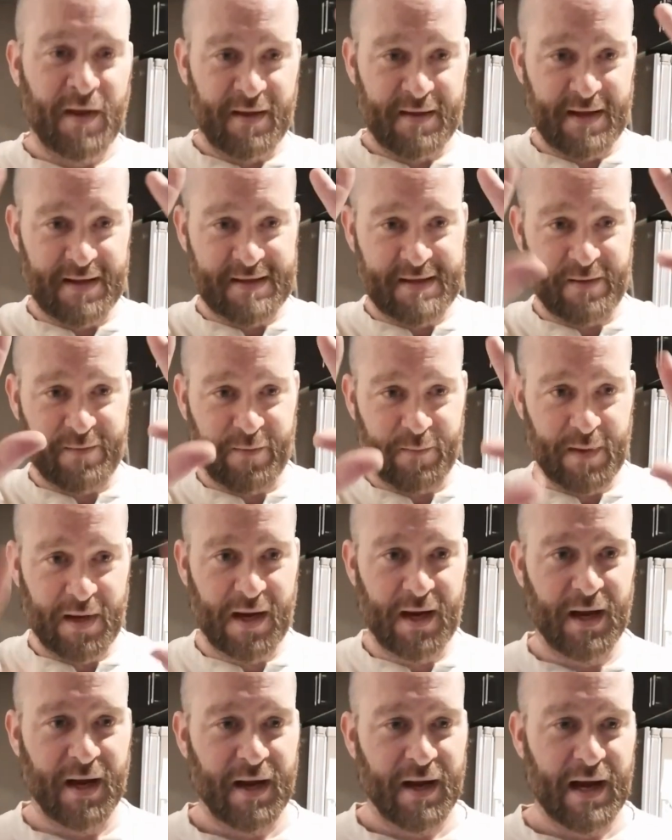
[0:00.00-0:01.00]
That's it for
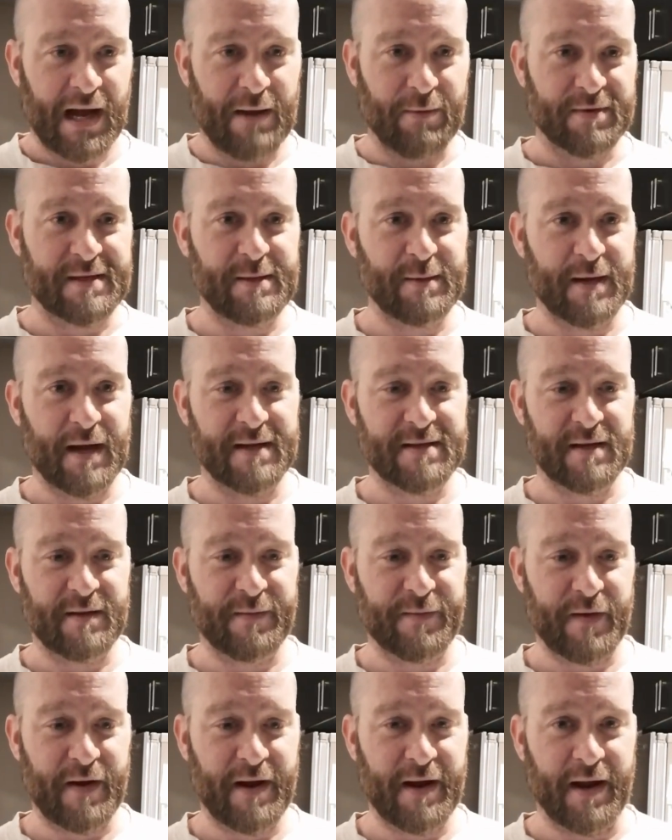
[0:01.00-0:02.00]
me. I will see you guys on
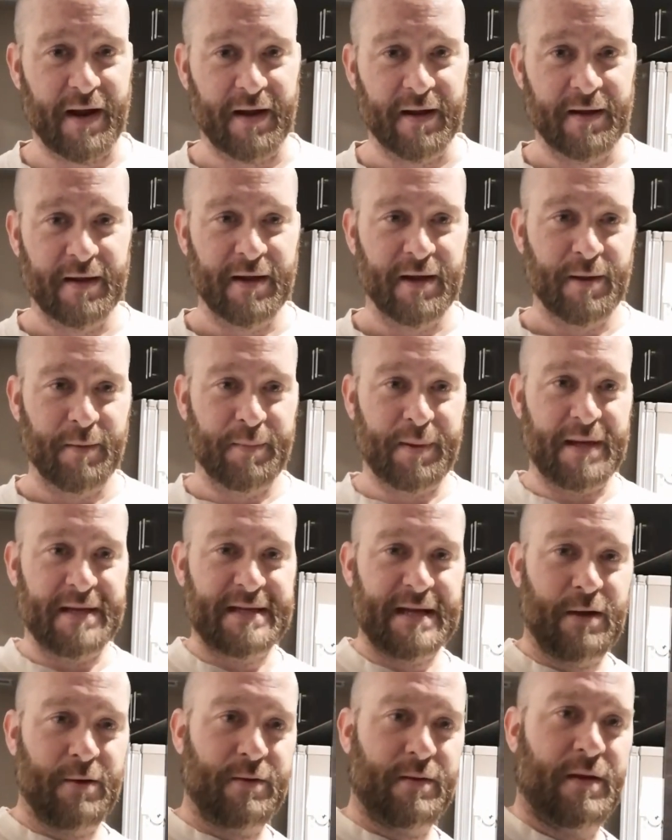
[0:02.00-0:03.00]
Friday.
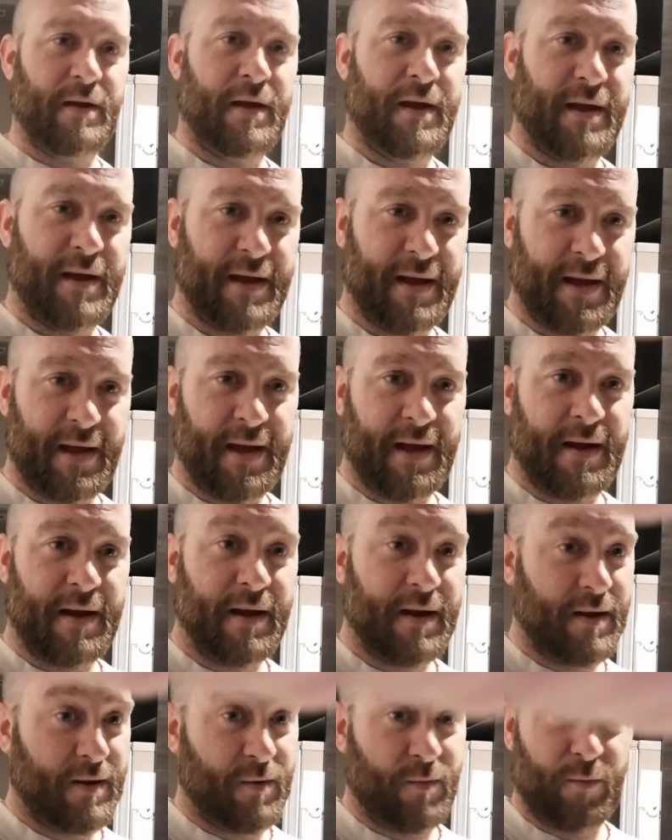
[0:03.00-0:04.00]
Peace out, and